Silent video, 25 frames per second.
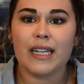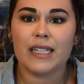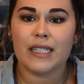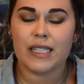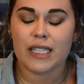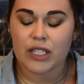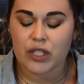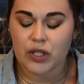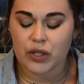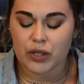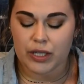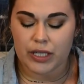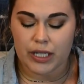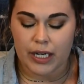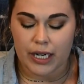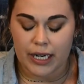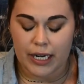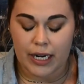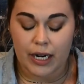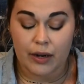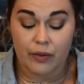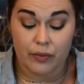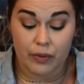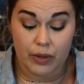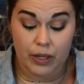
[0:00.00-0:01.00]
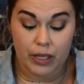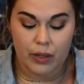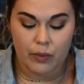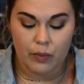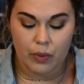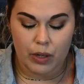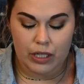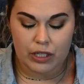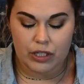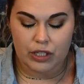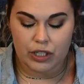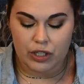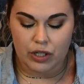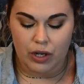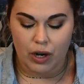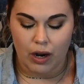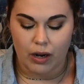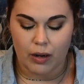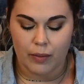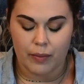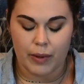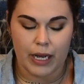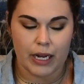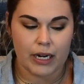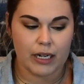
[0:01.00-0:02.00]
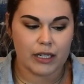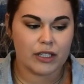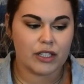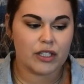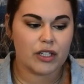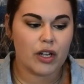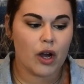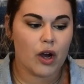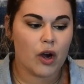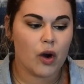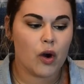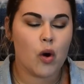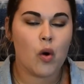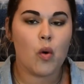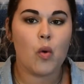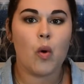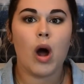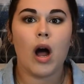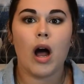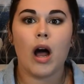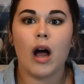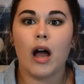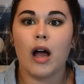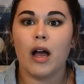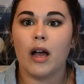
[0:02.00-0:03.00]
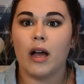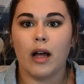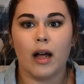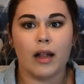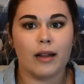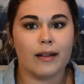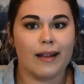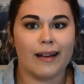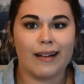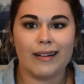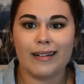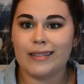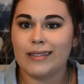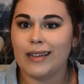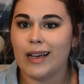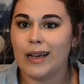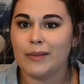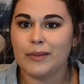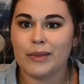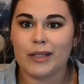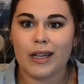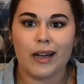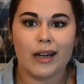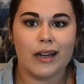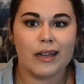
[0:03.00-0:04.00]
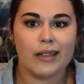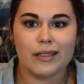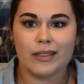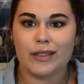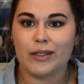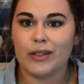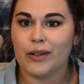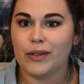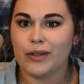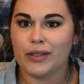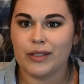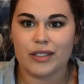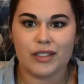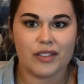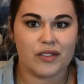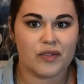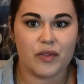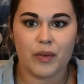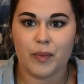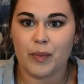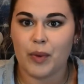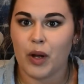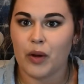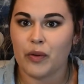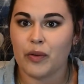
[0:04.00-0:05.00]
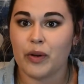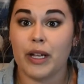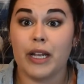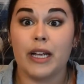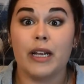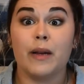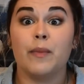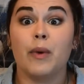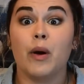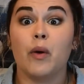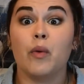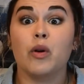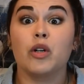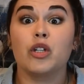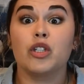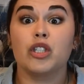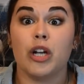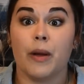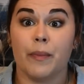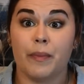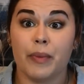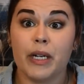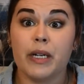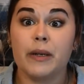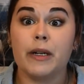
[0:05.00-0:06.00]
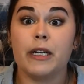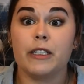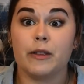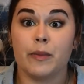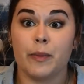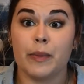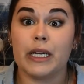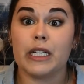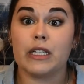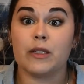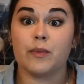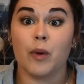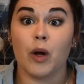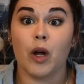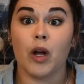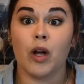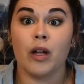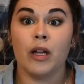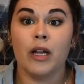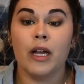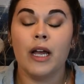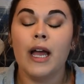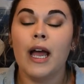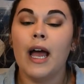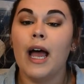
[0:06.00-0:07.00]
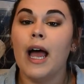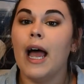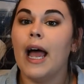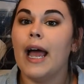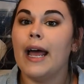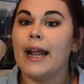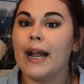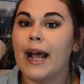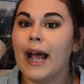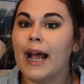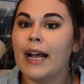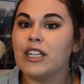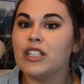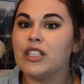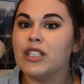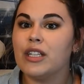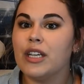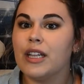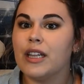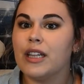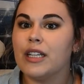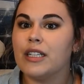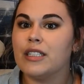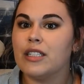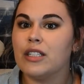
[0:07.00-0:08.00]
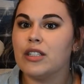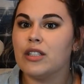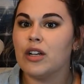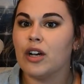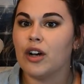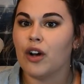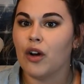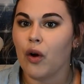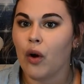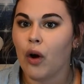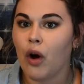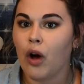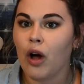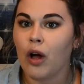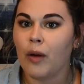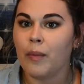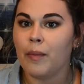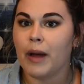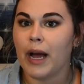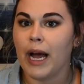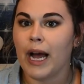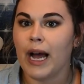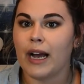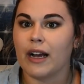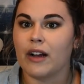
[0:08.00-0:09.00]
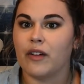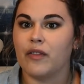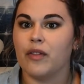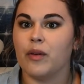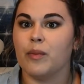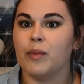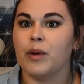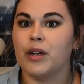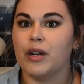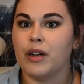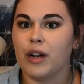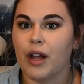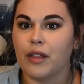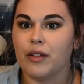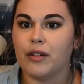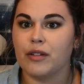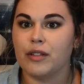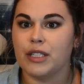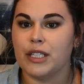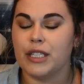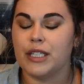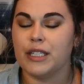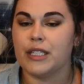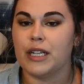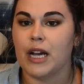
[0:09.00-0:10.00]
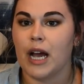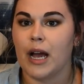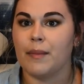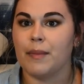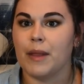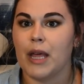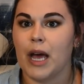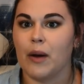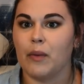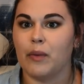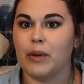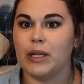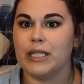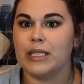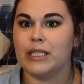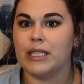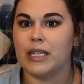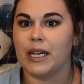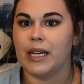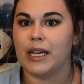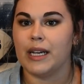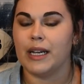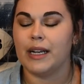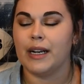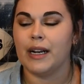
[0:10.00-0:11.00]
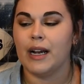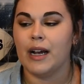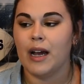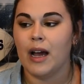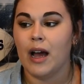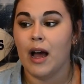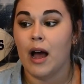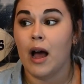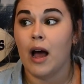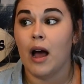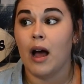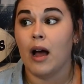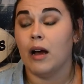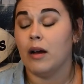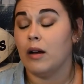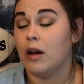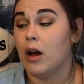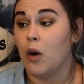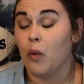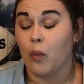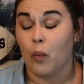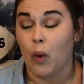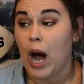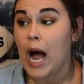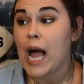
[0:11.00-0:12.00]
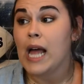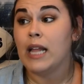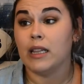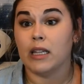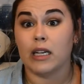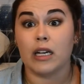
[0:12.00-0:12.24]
interesting, and I really wanted to talk about it. So a lot of times, guys, this is football related, but we're jumping into baseball. And actually, this is a callback from another tea time that we did a while